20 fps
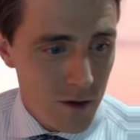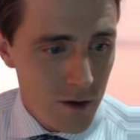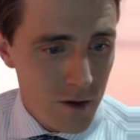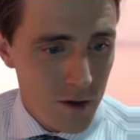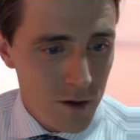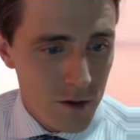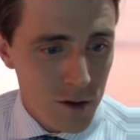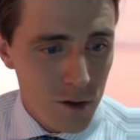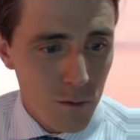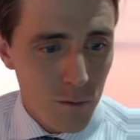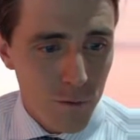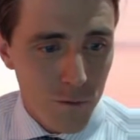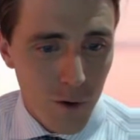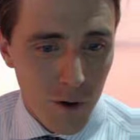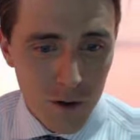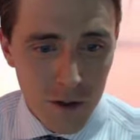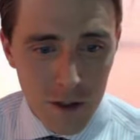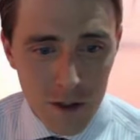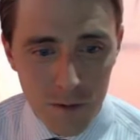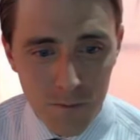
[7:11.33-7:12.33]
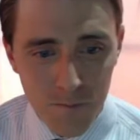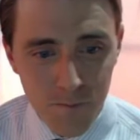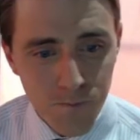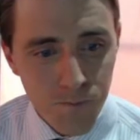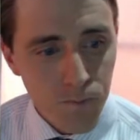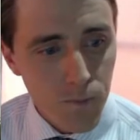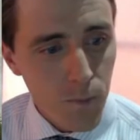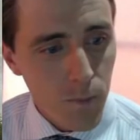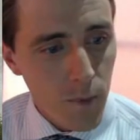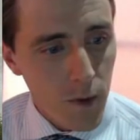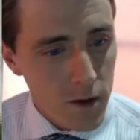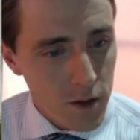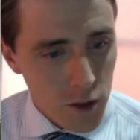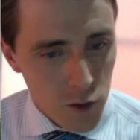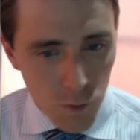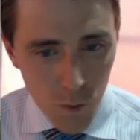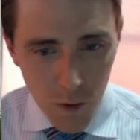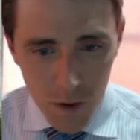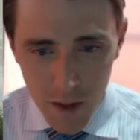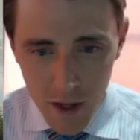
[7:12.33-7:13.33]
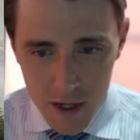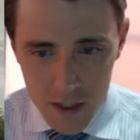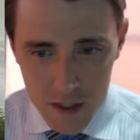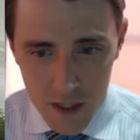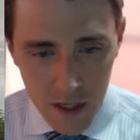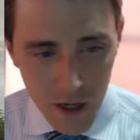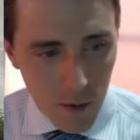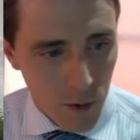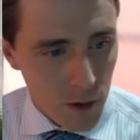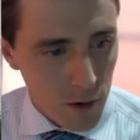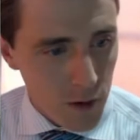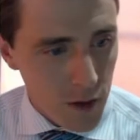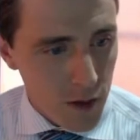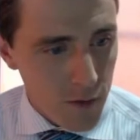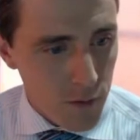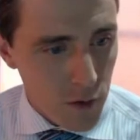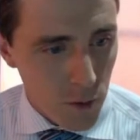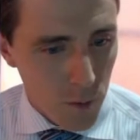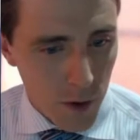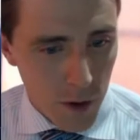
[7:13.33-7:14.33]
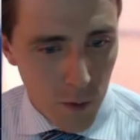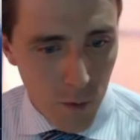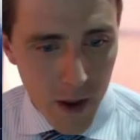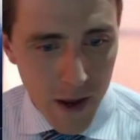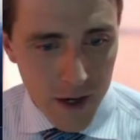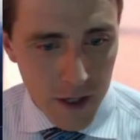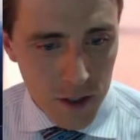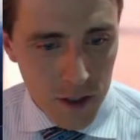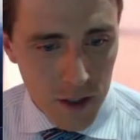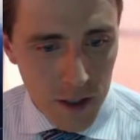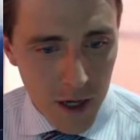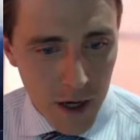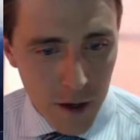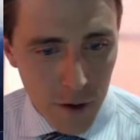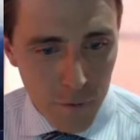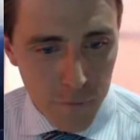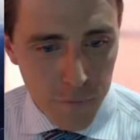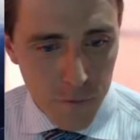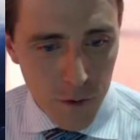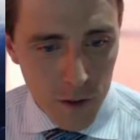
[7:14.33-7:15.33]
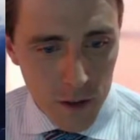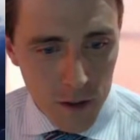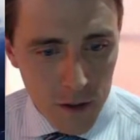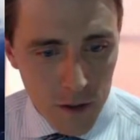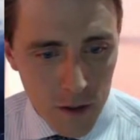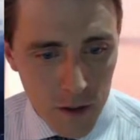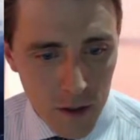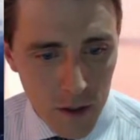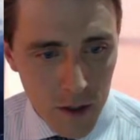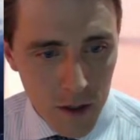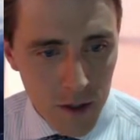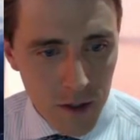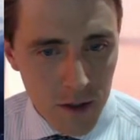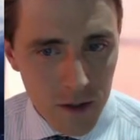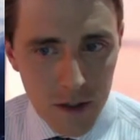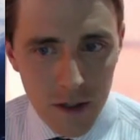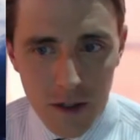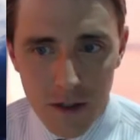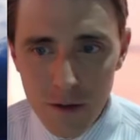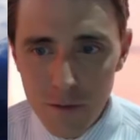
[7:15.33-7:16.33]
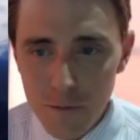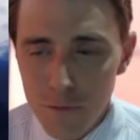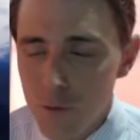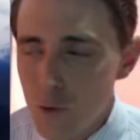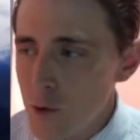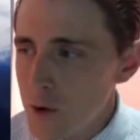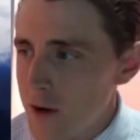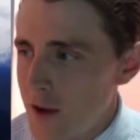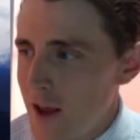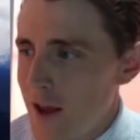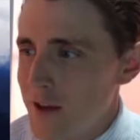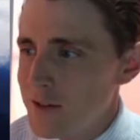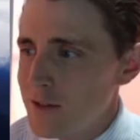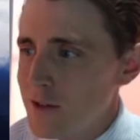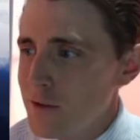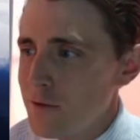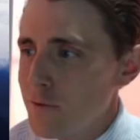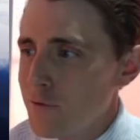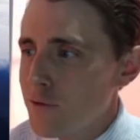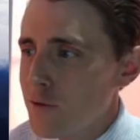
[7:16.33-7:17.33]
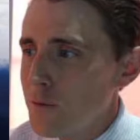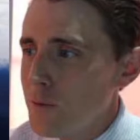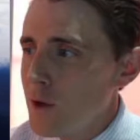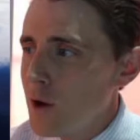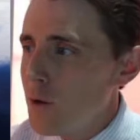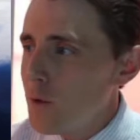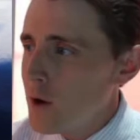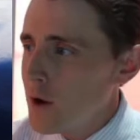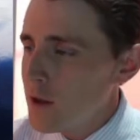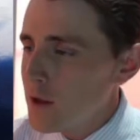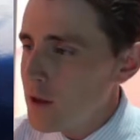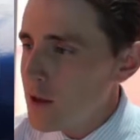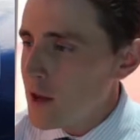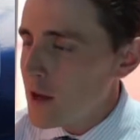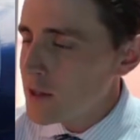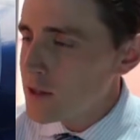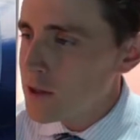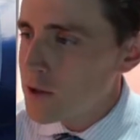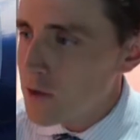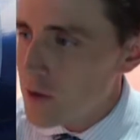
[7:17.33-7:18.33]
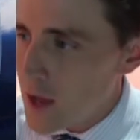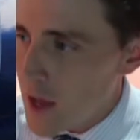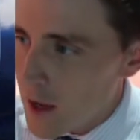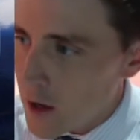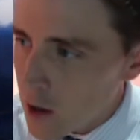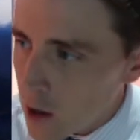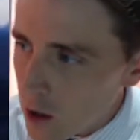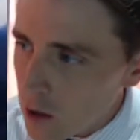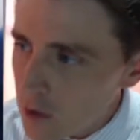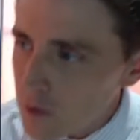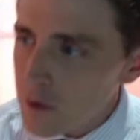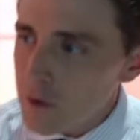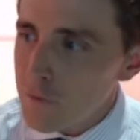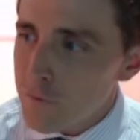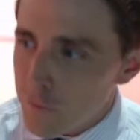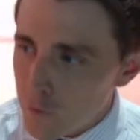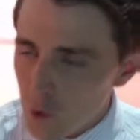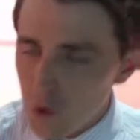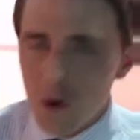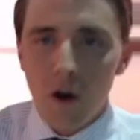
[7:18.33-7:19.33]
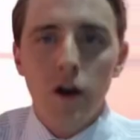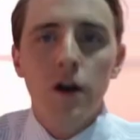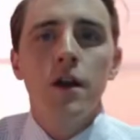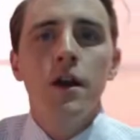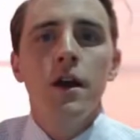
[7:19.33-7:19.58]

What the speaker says: June 1st. And just one last thing I want to leave you with. We actually got our first season forecast in from NOAA yesterday, calling for